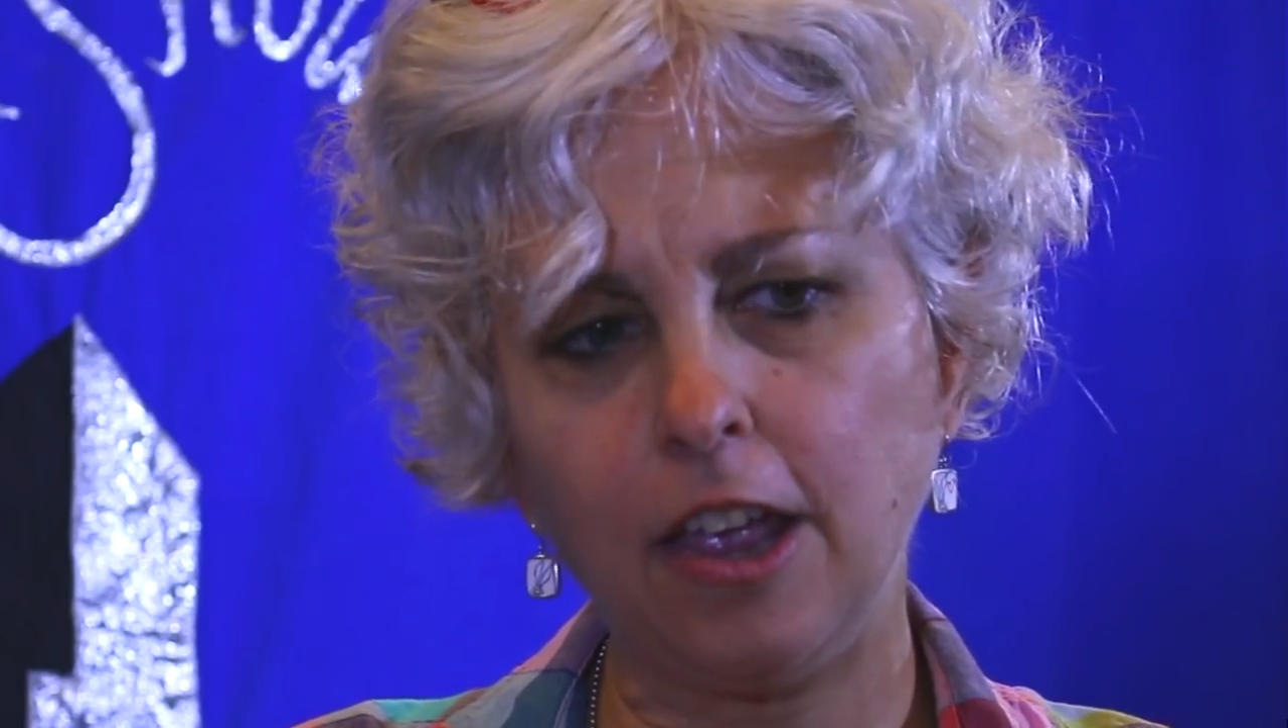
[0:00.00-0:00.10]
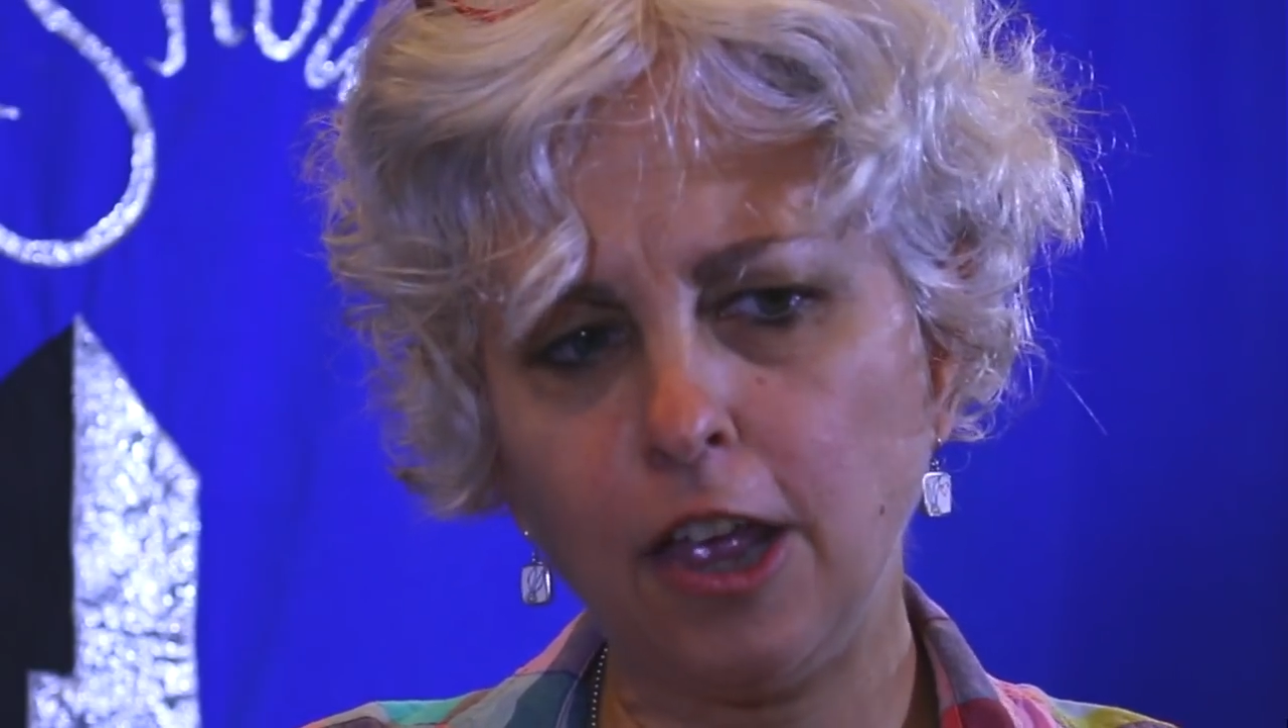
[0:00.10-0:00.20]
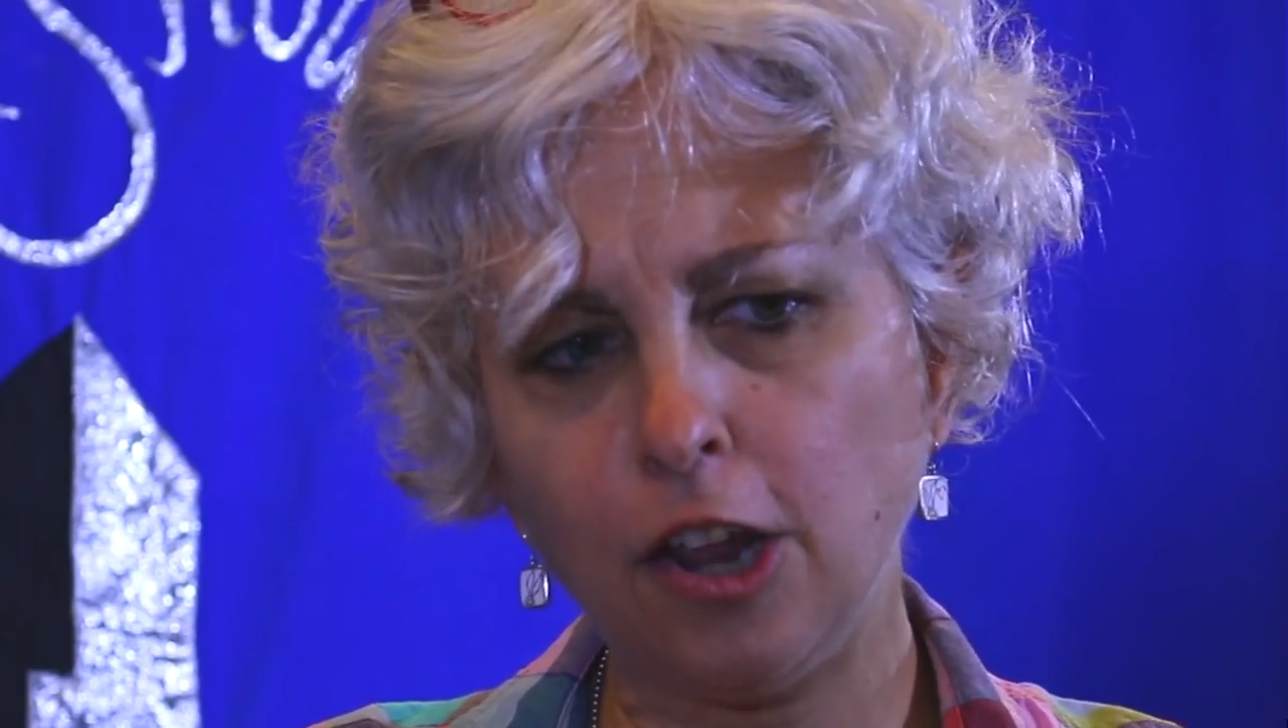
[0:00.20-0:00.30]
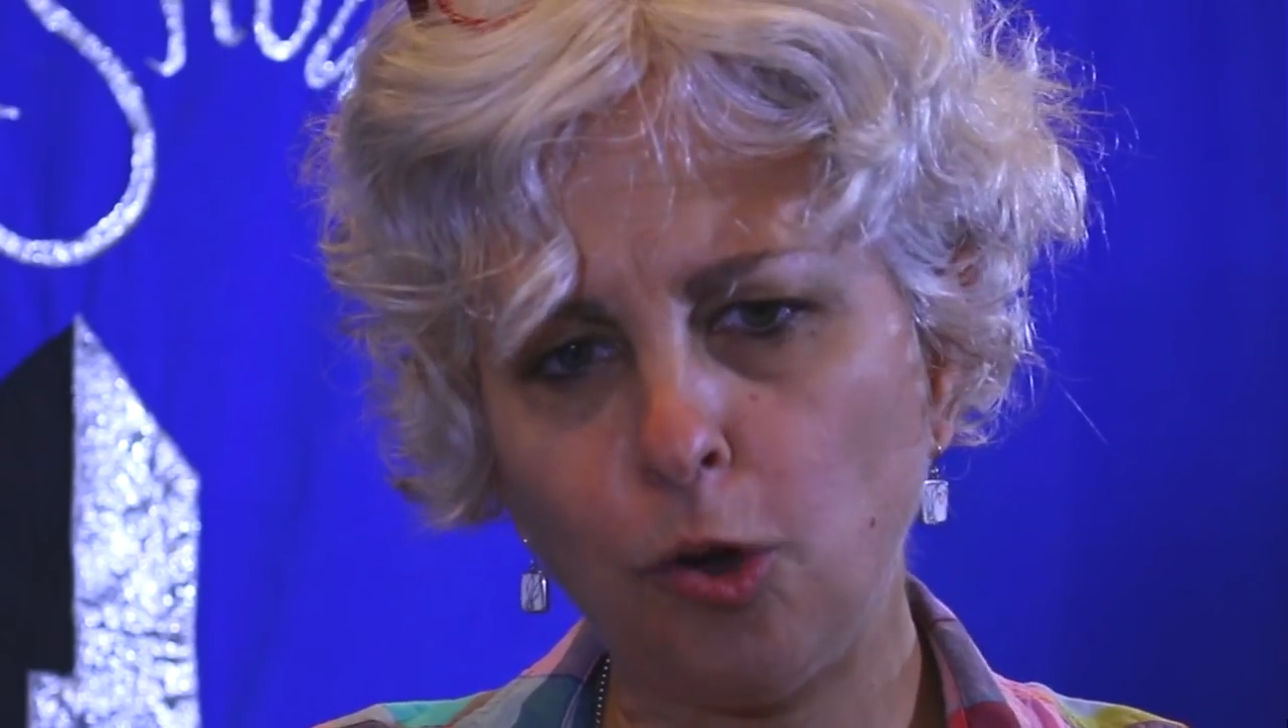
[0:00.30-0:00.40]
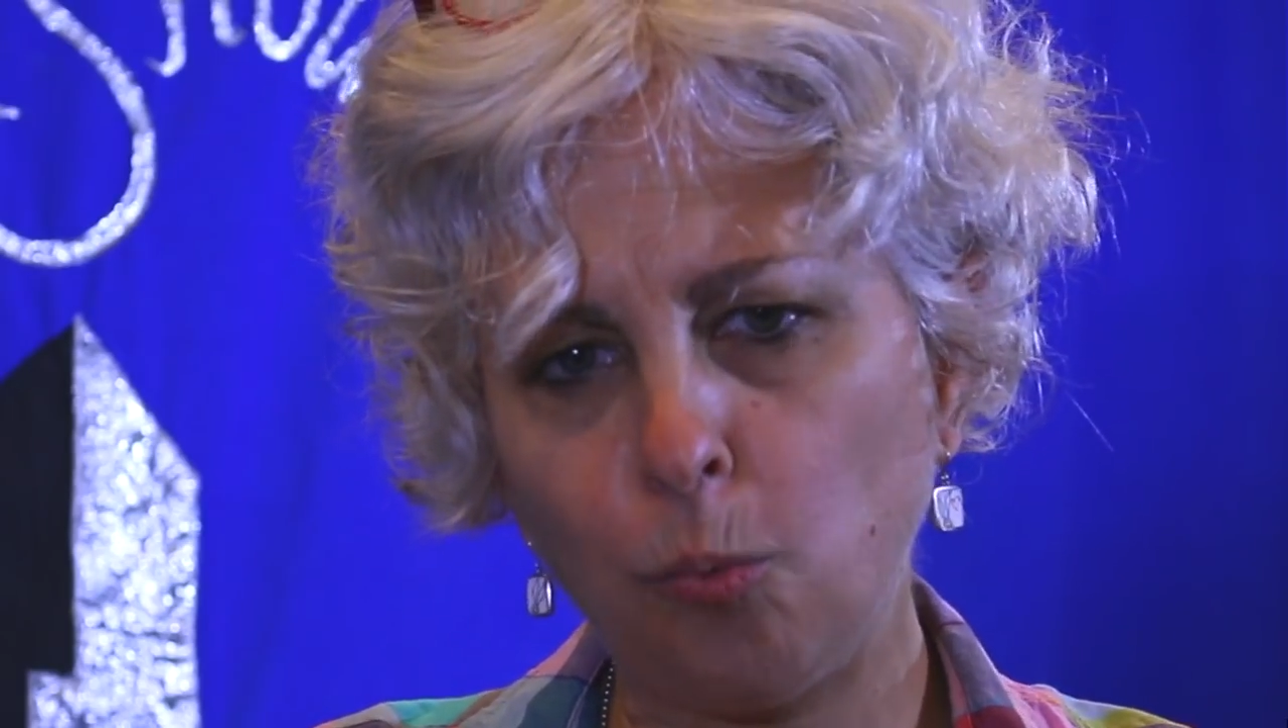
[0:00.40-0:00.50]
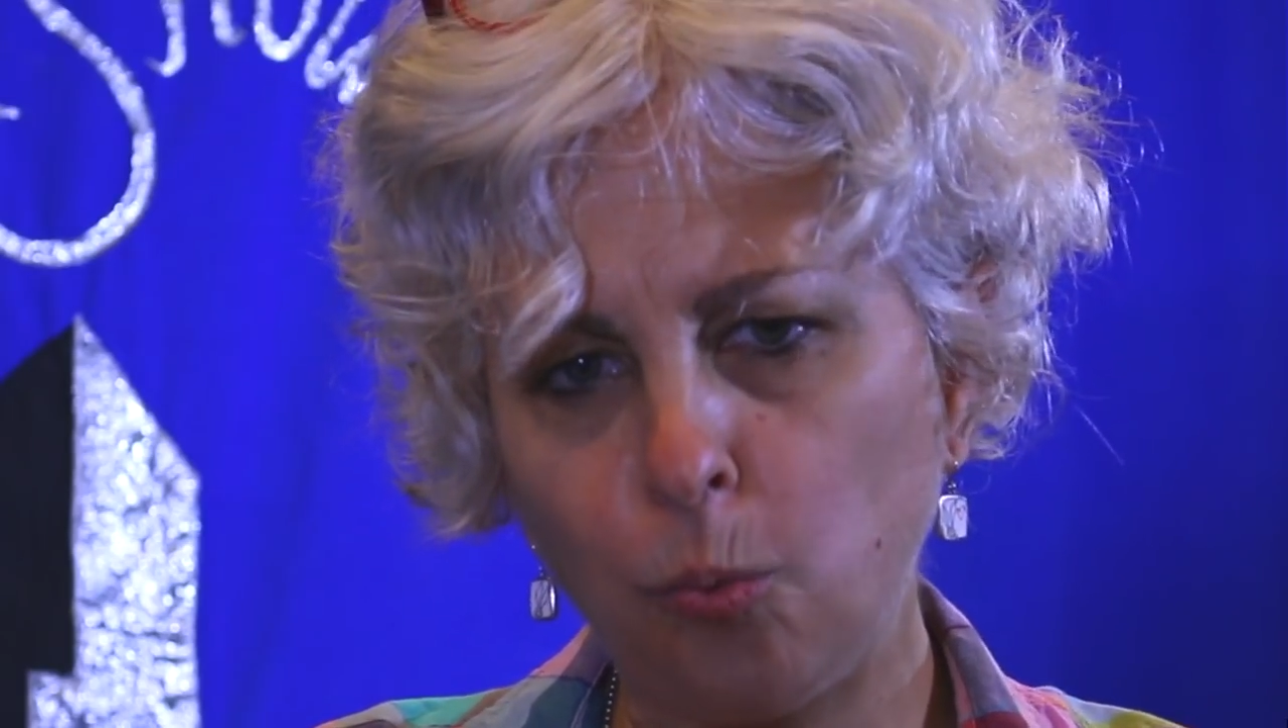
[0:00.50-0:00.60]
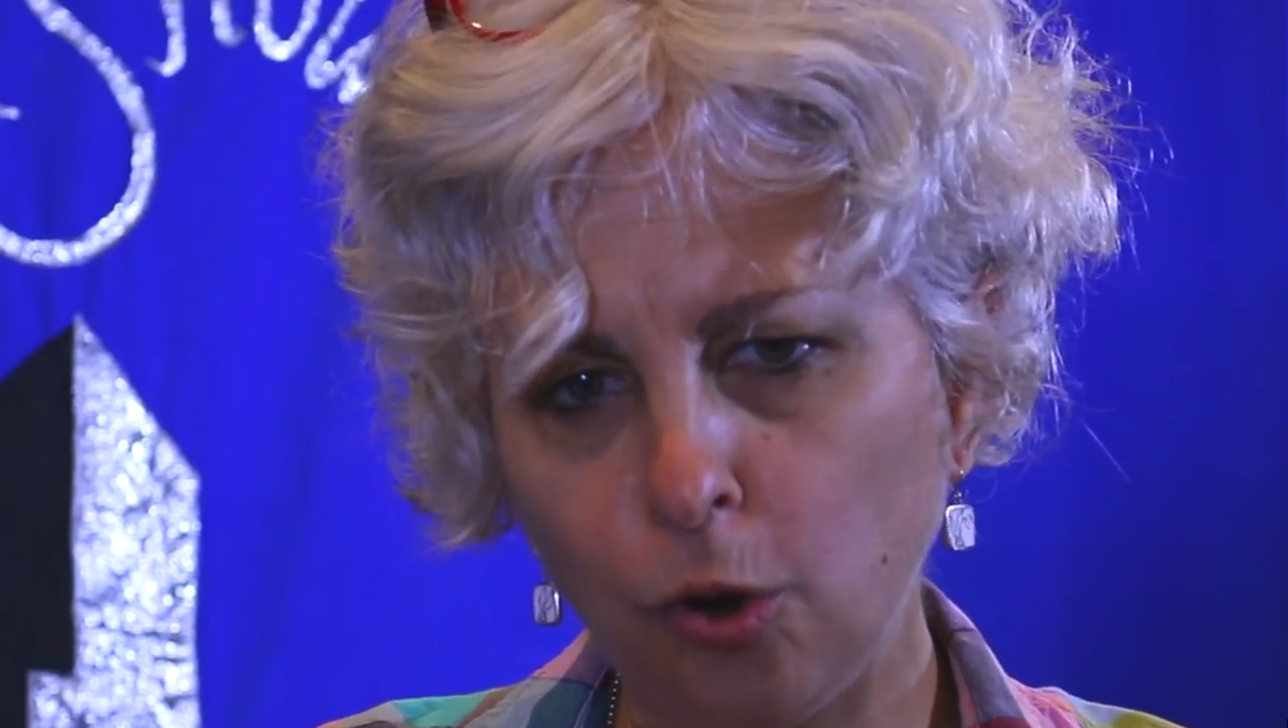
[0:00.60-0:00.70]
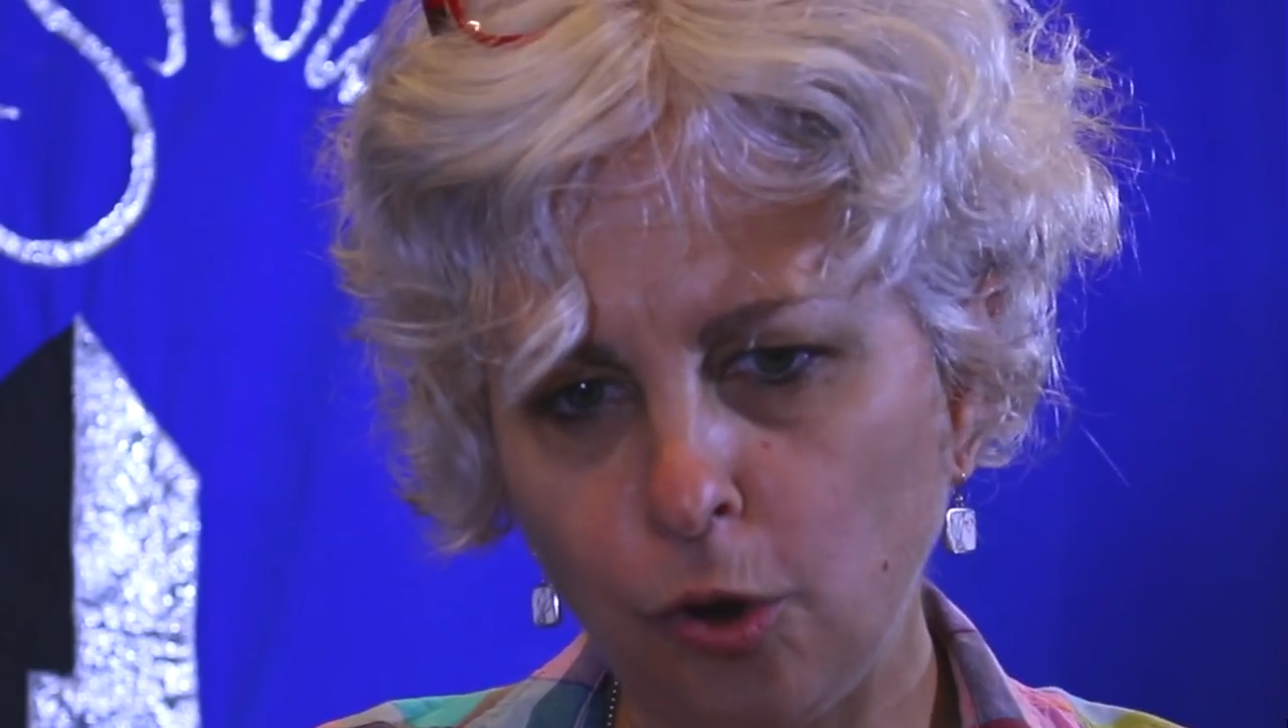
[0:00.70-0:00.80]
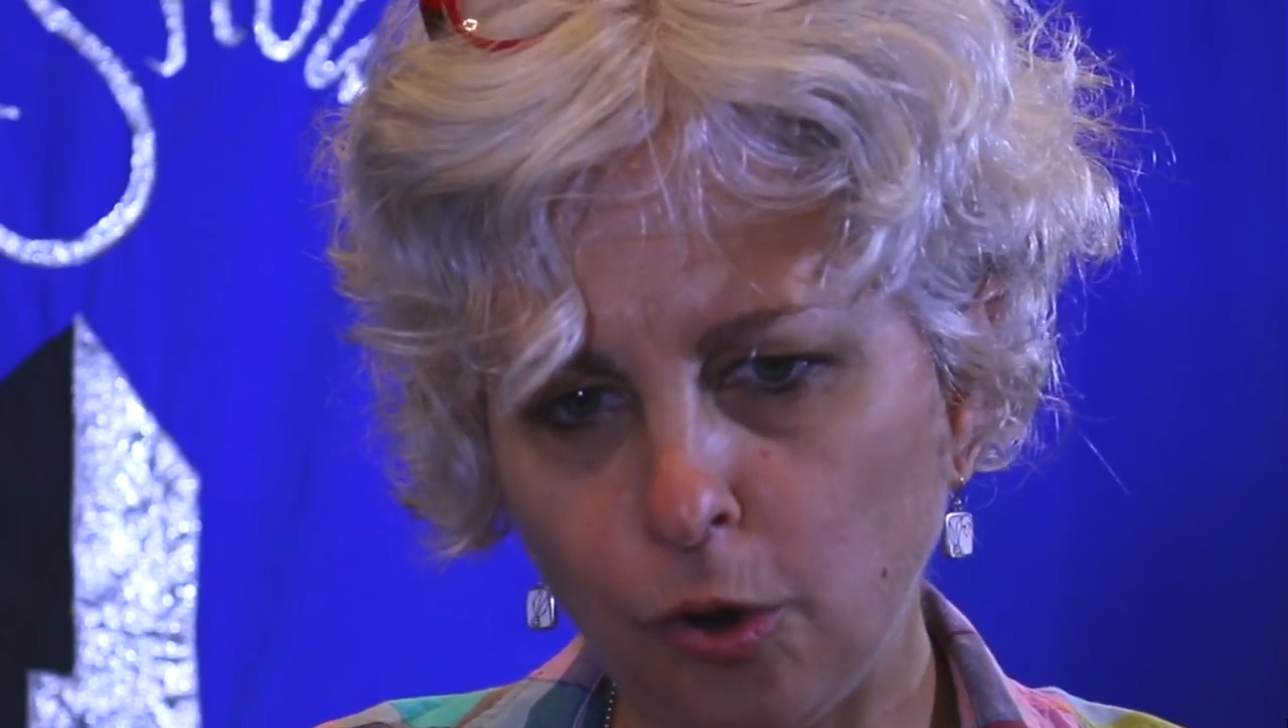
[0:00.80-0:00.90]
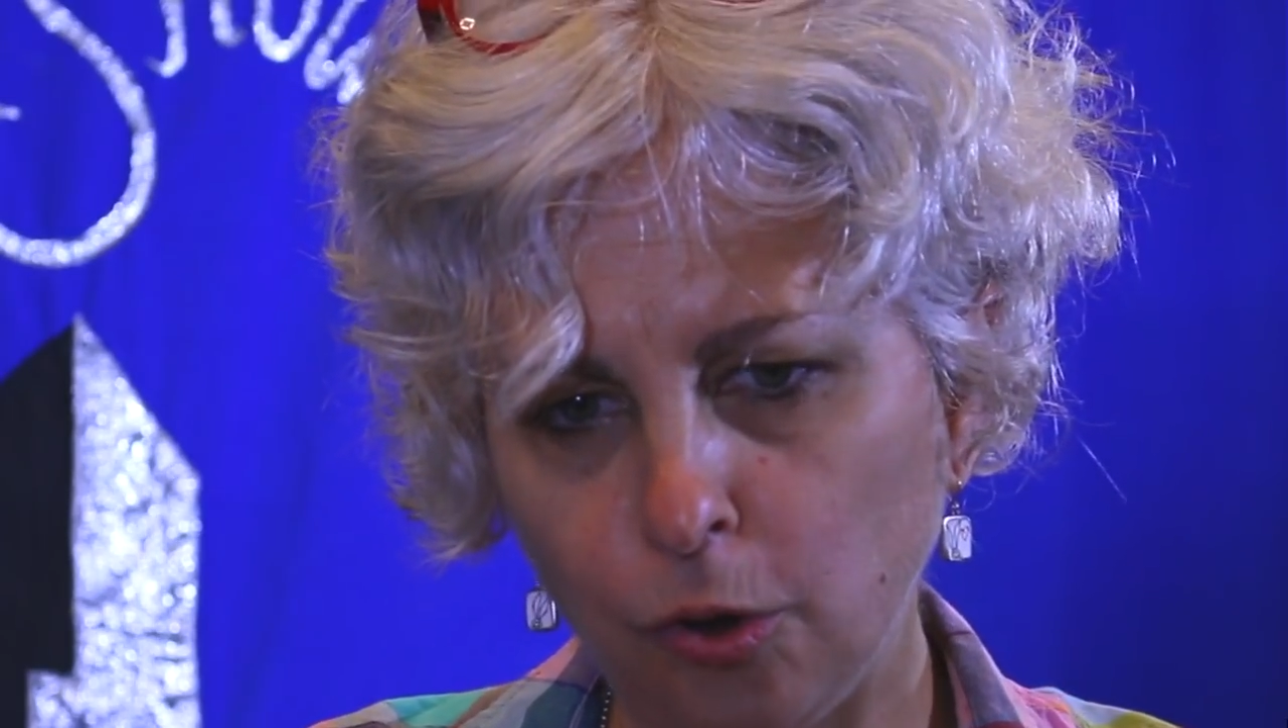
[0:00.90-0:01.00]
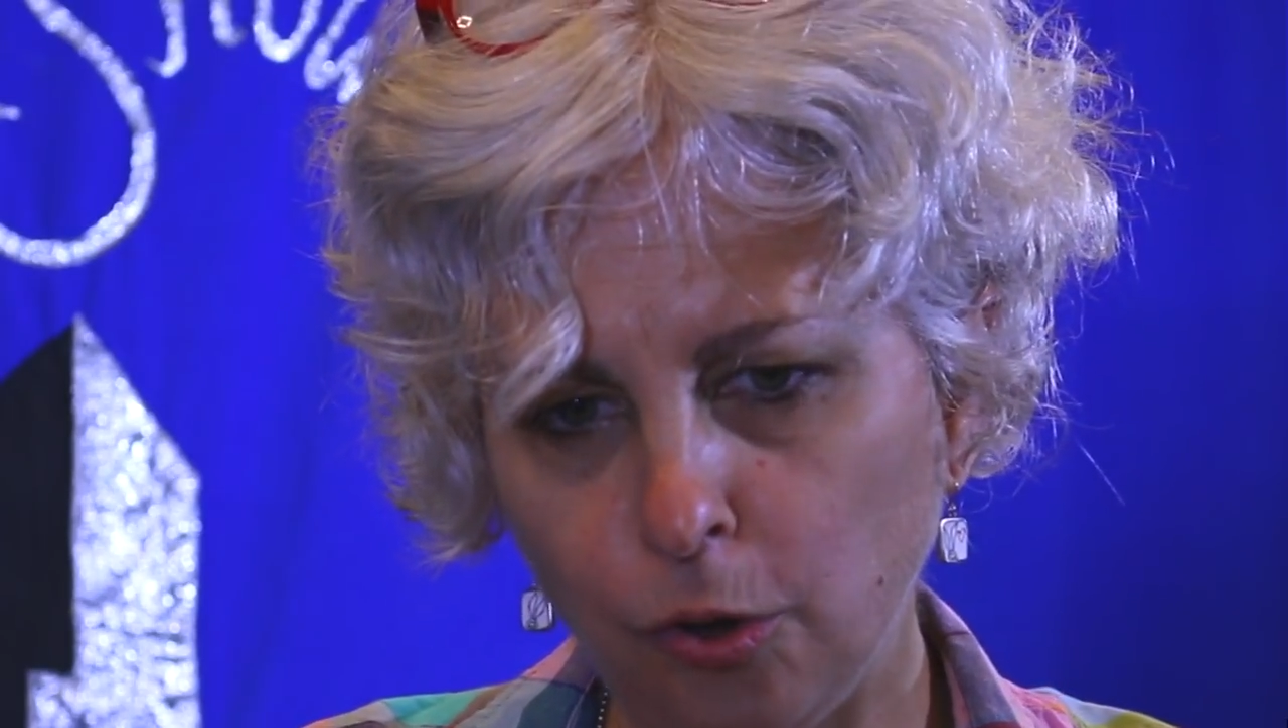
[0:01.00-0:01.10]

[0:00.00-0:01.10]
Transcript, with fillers: that? In a world.